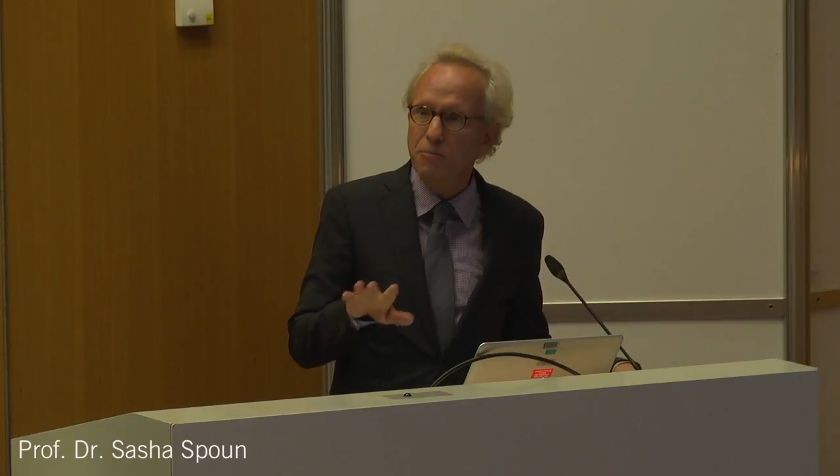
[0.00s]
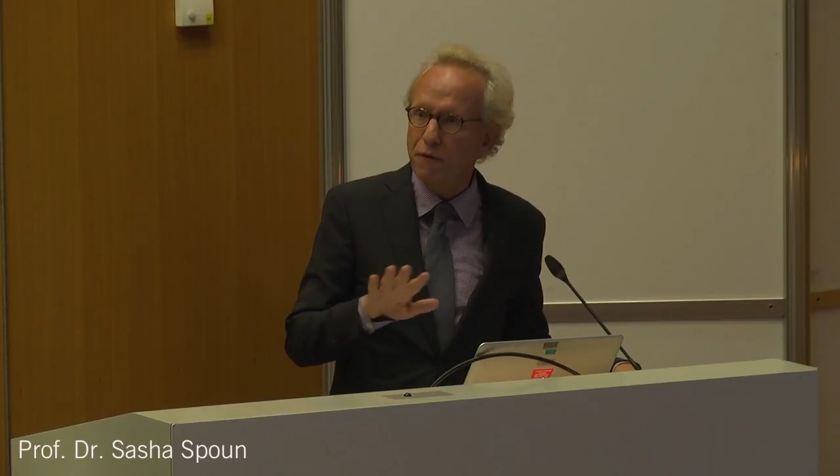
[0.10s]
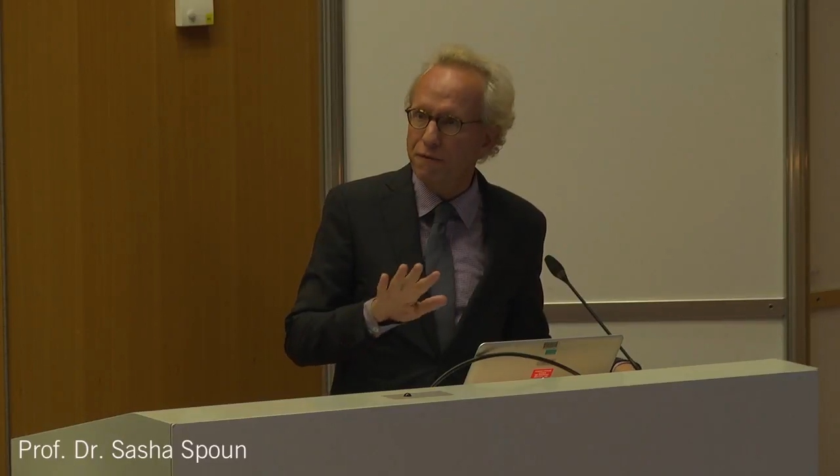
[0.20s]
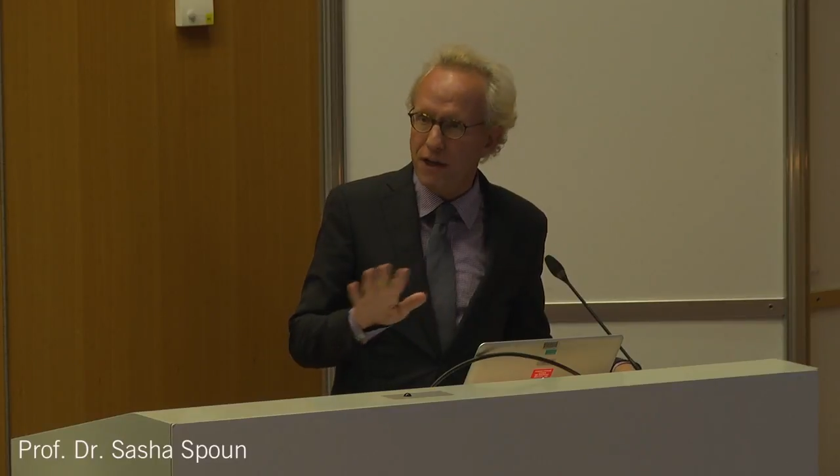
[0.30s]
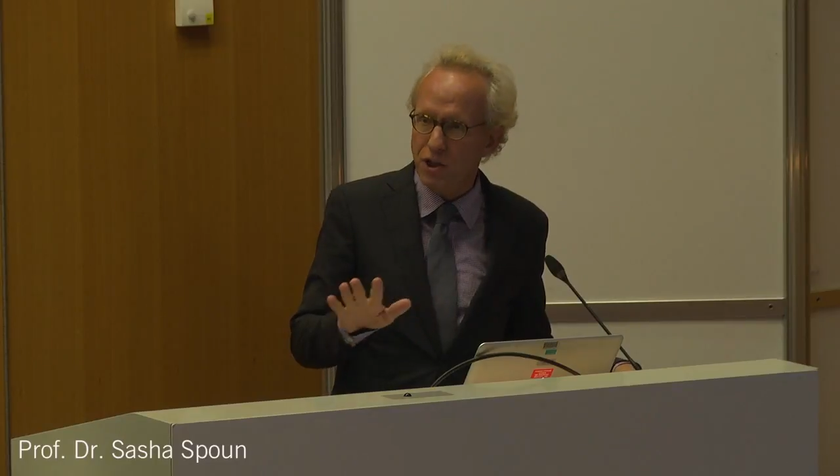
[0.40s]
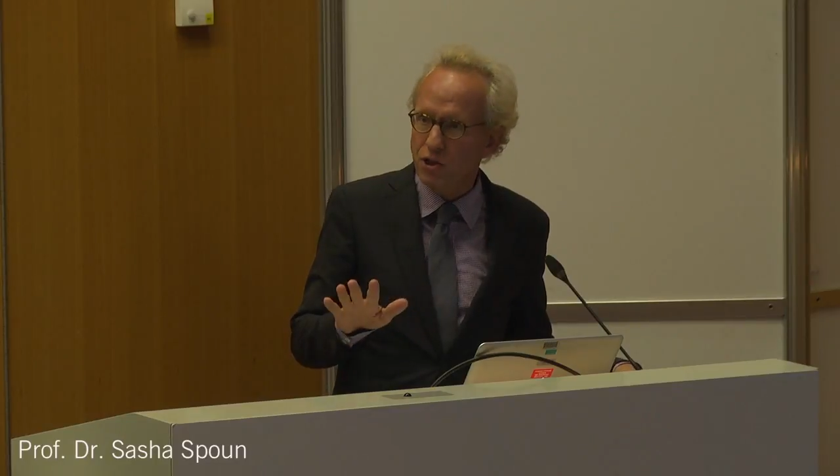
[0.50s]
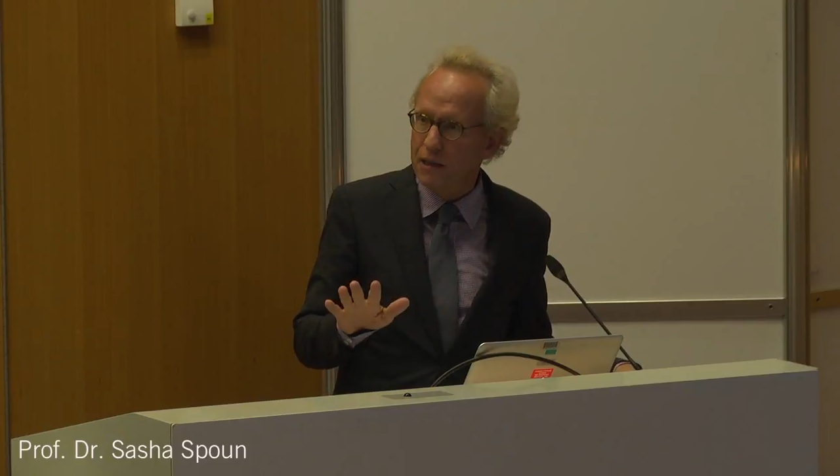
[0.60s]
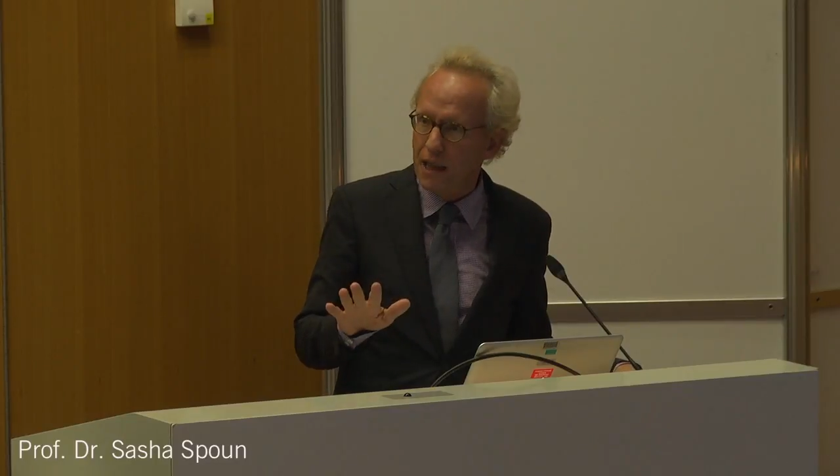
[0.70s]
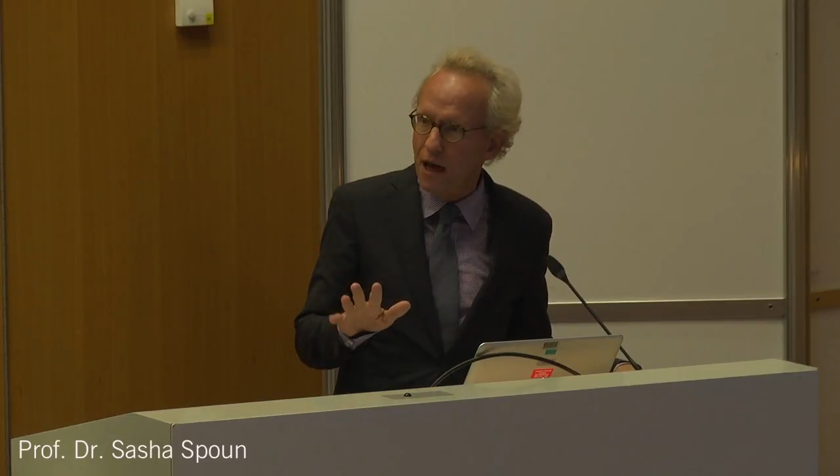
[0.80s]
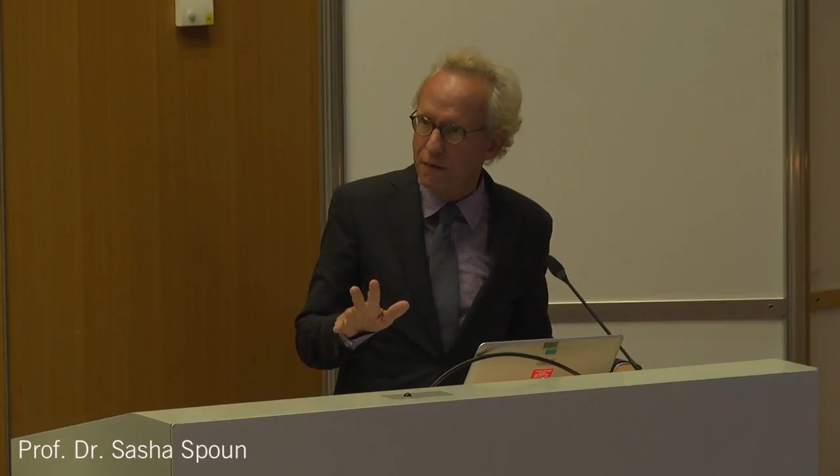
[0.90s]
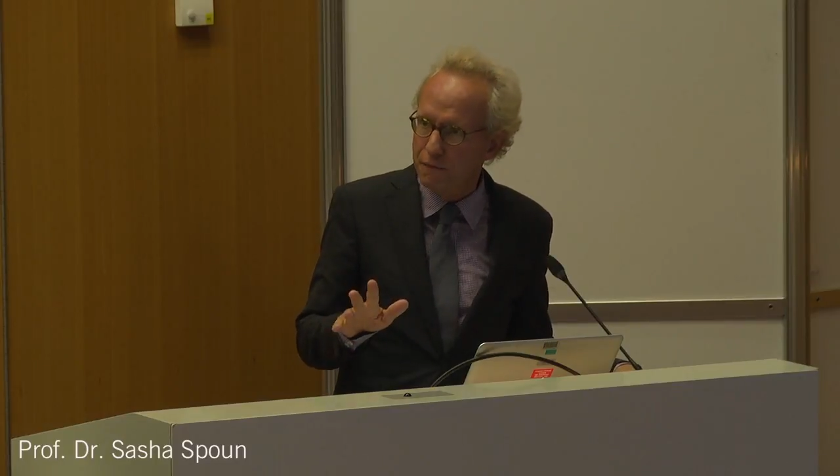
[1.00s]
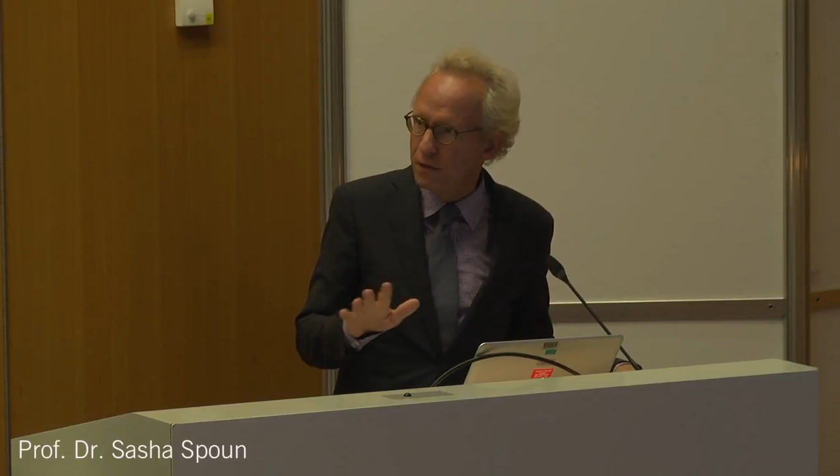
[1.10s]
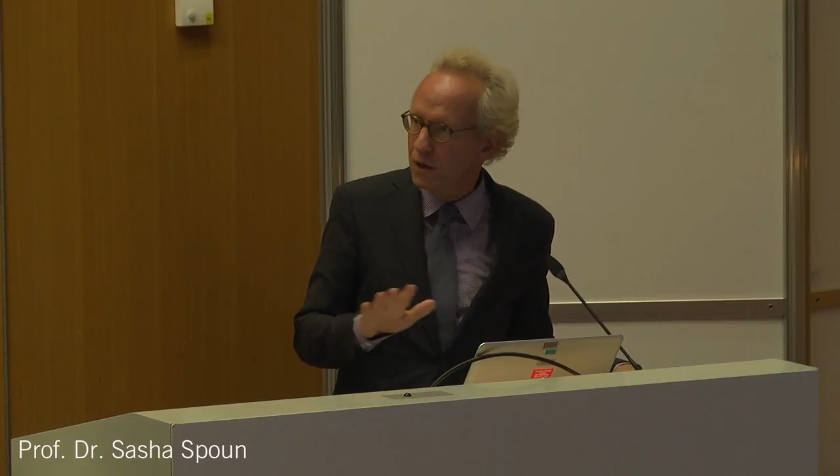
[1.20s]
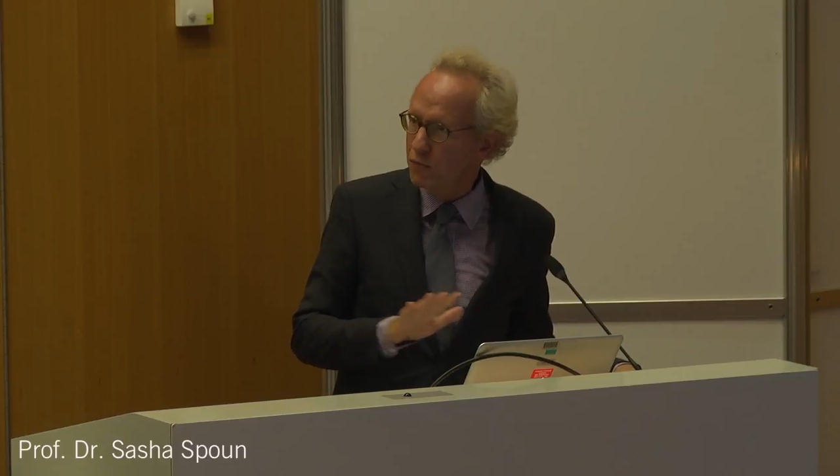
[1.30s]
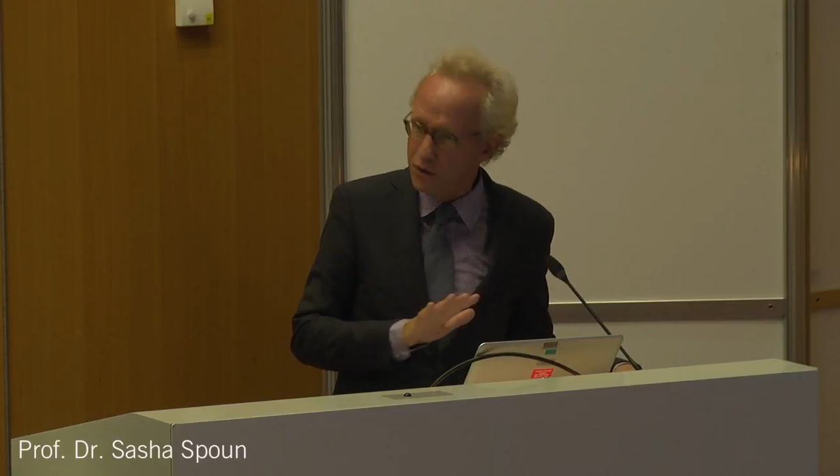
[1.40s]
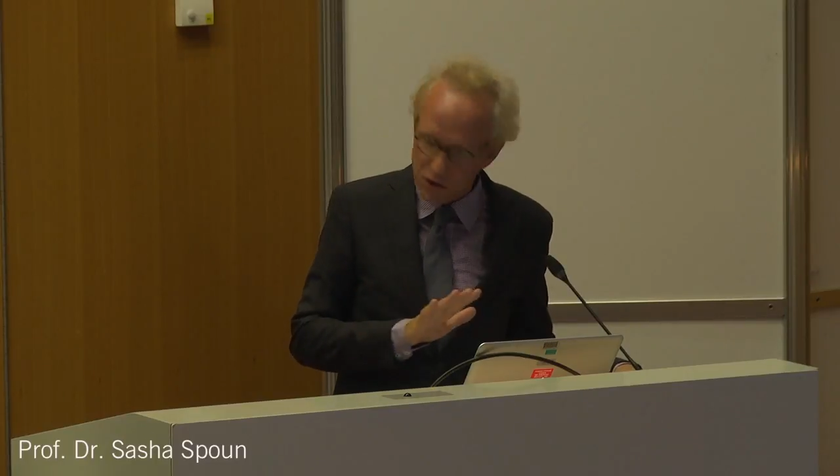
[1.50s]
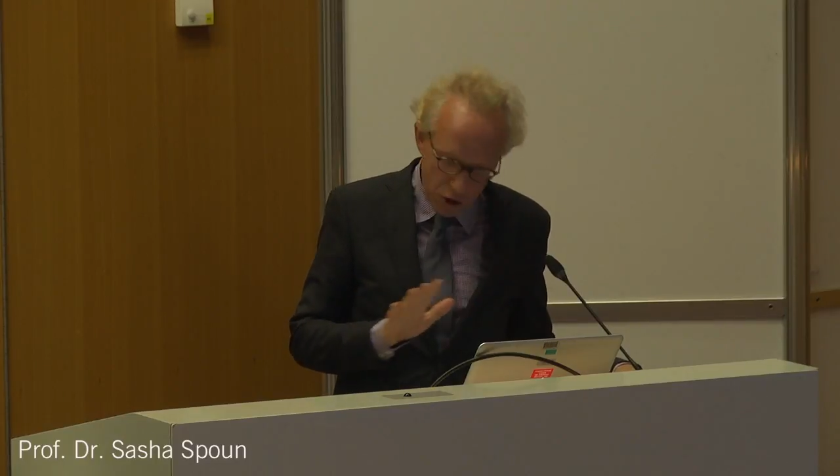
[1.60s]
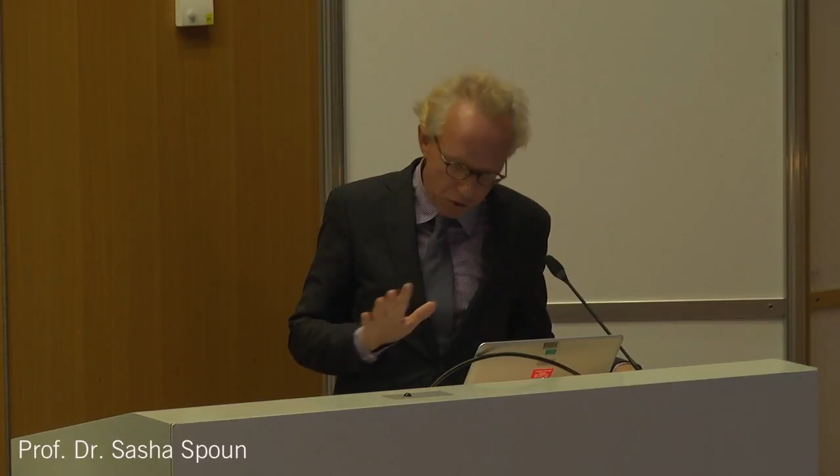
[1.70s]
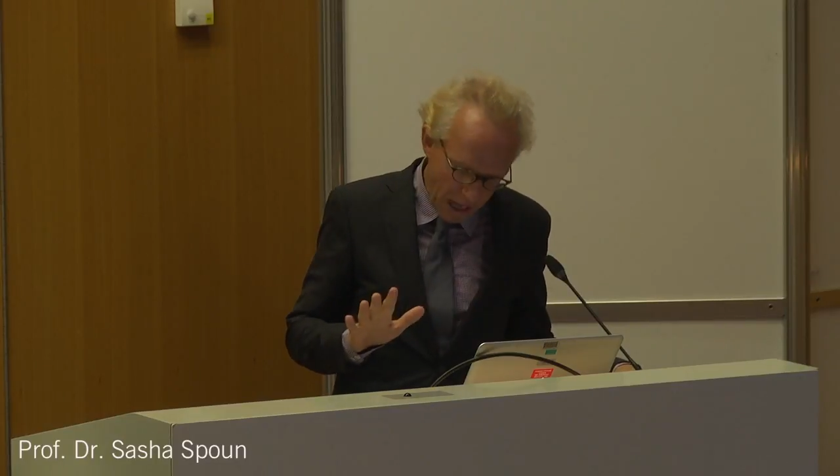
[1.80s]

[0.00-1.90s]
professional life with no